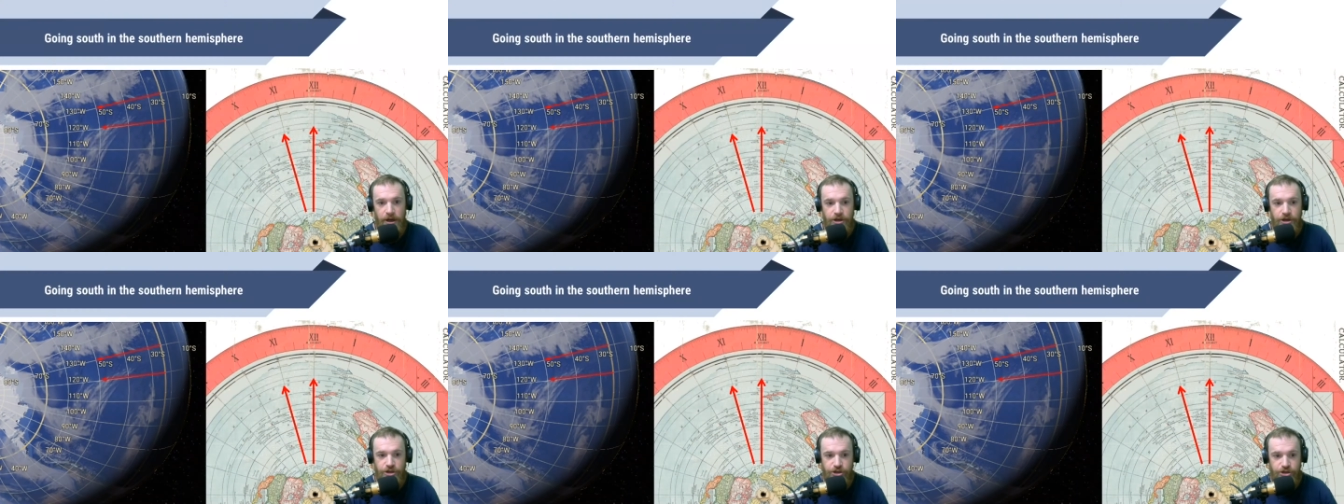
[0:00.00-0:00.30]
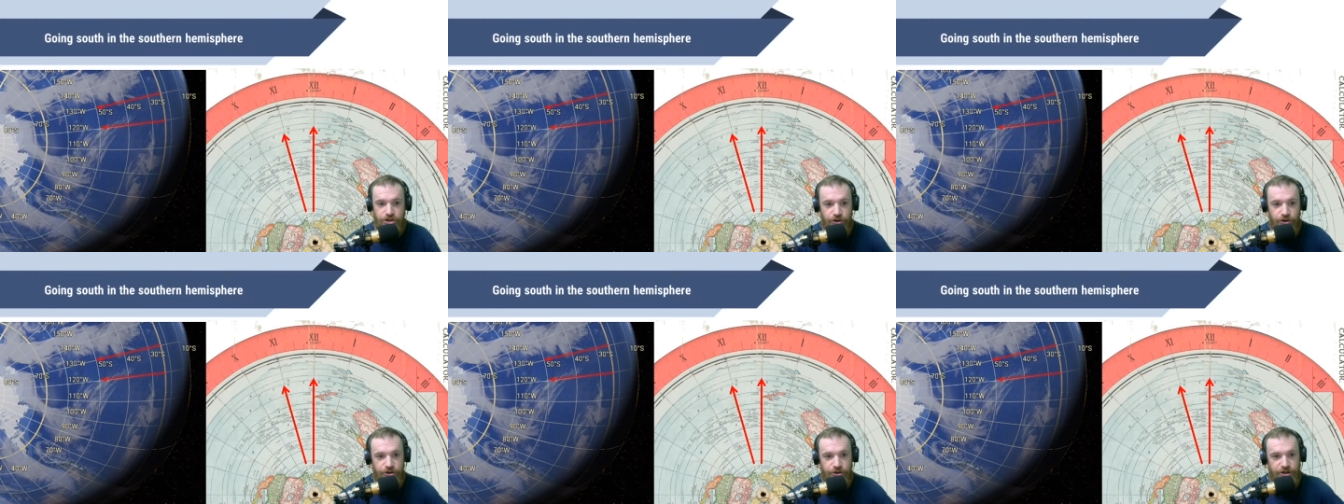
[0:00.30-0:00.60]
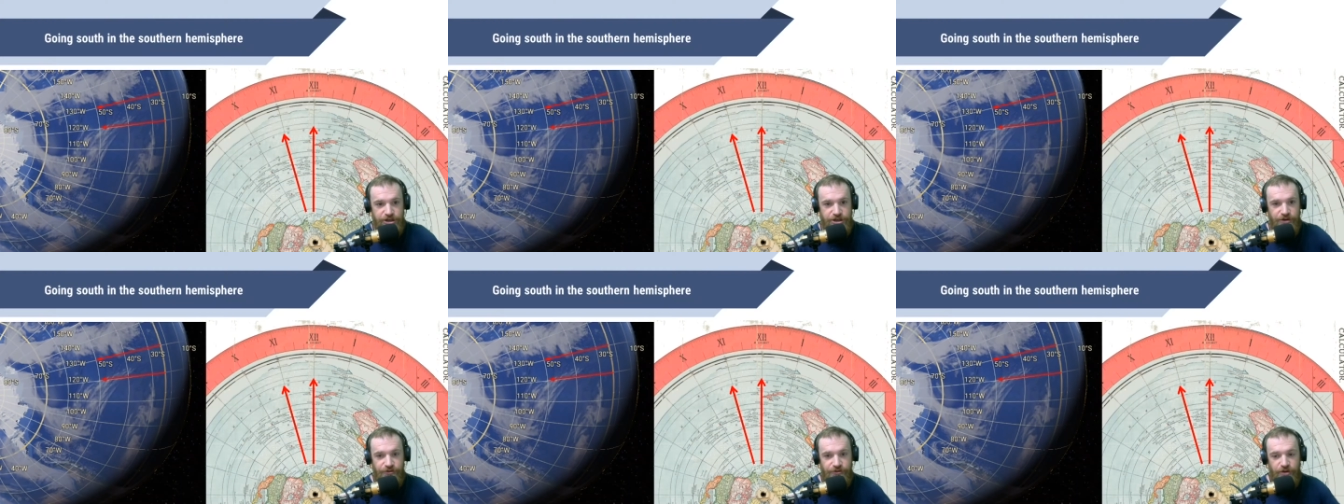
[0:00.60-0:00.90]
To show you
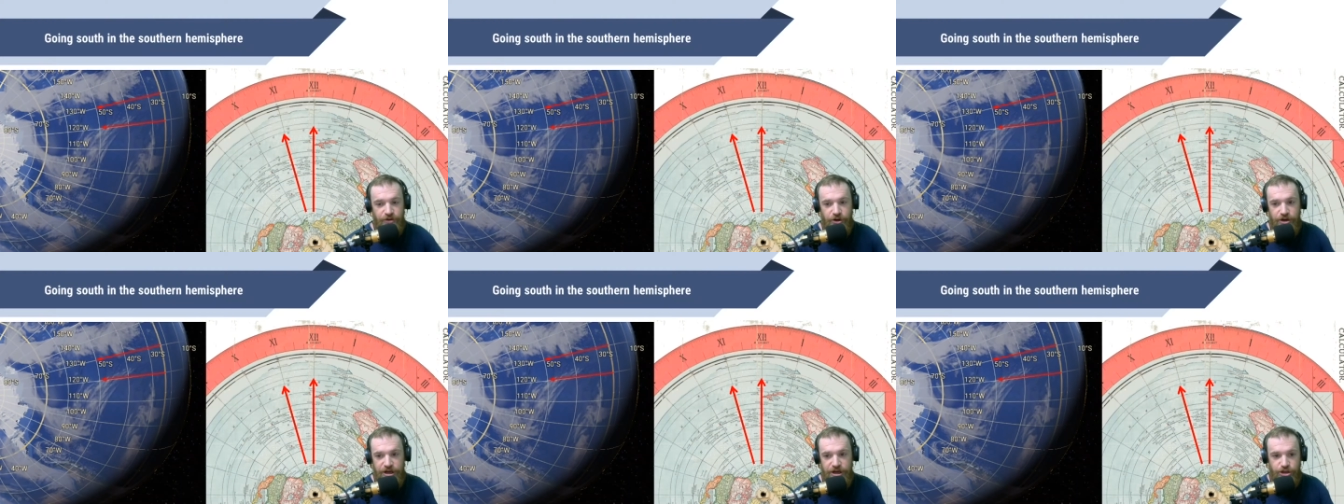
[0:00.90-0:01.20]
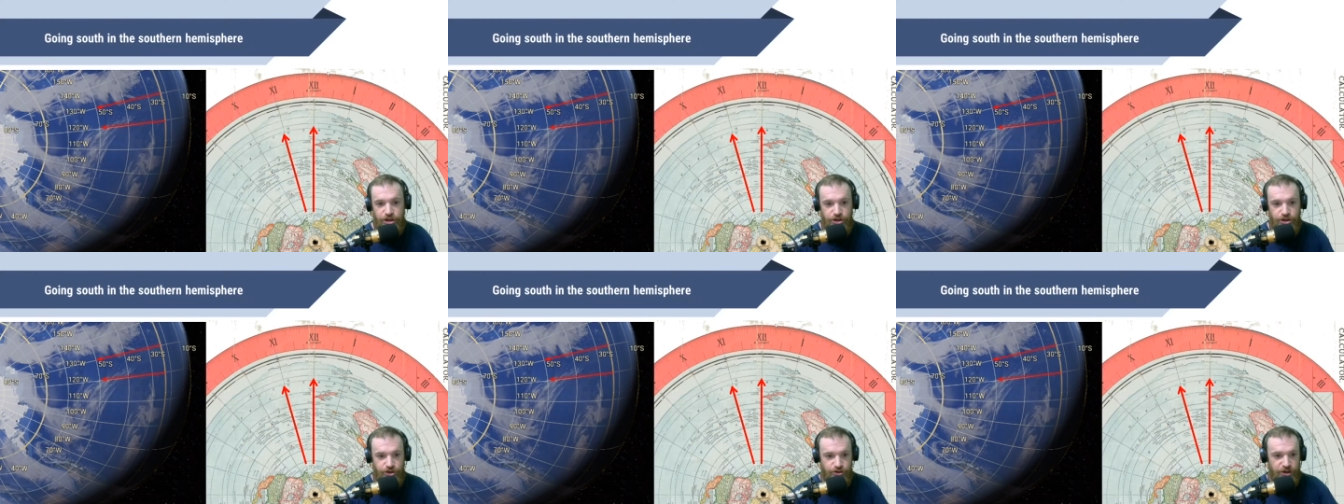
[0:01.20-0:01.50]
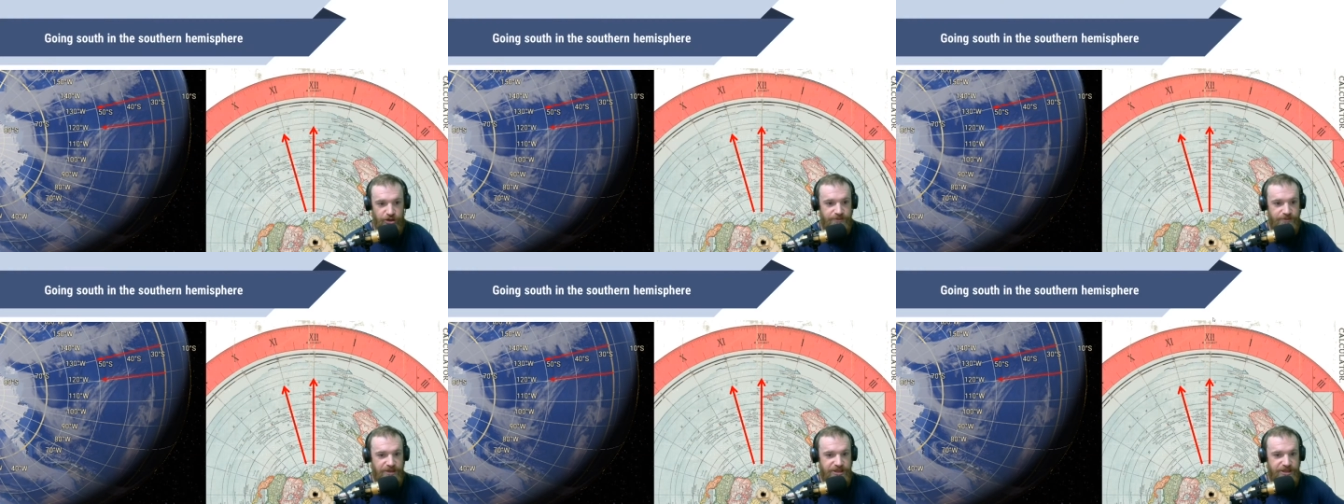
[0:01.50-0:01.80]
this in a very
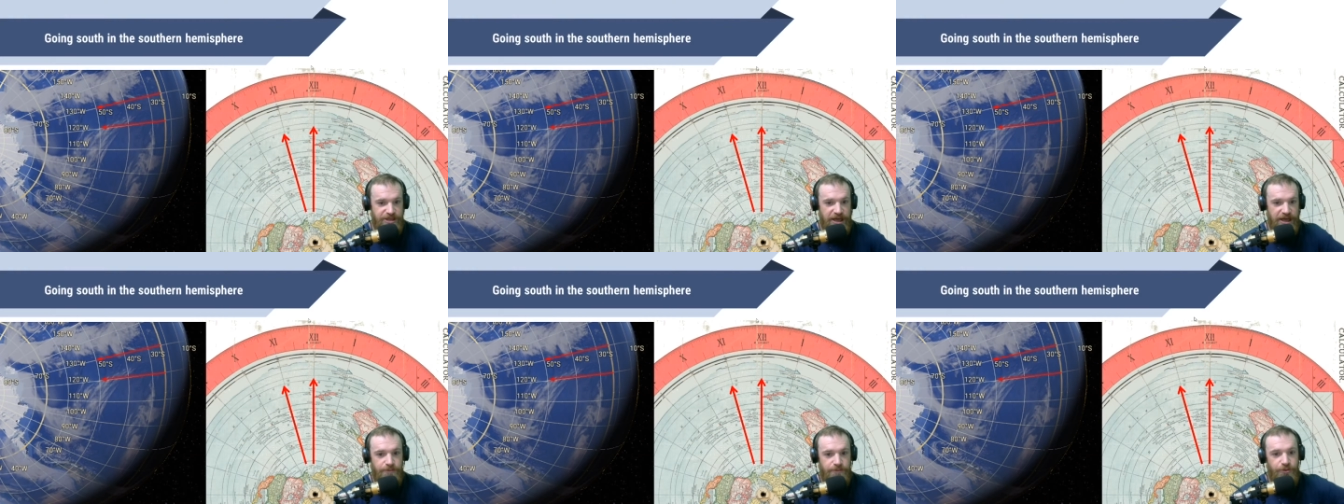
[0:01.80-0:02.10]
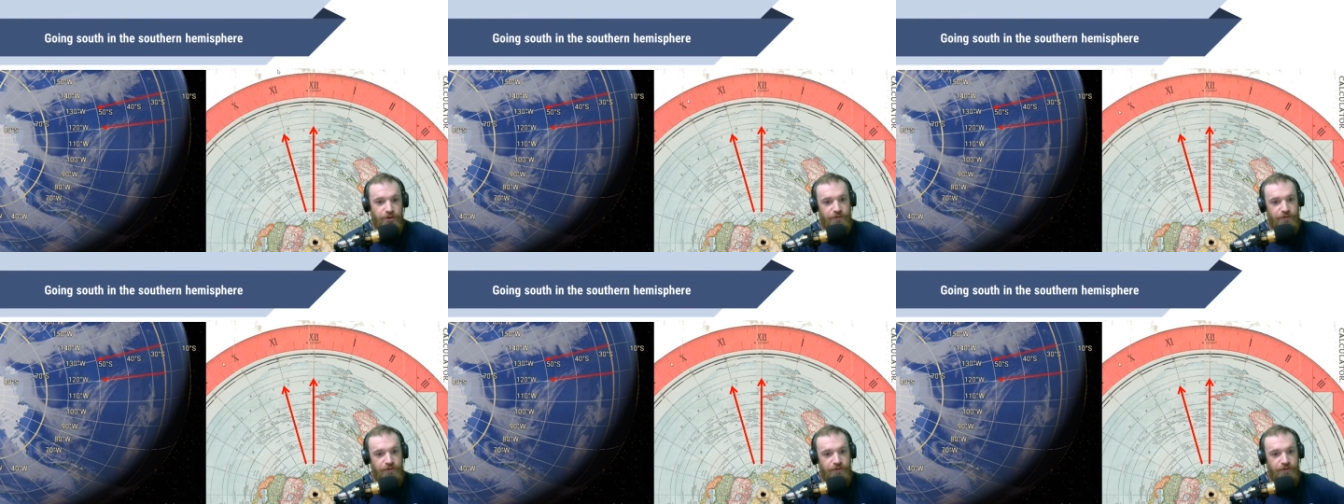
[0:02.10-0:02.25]
extreme example,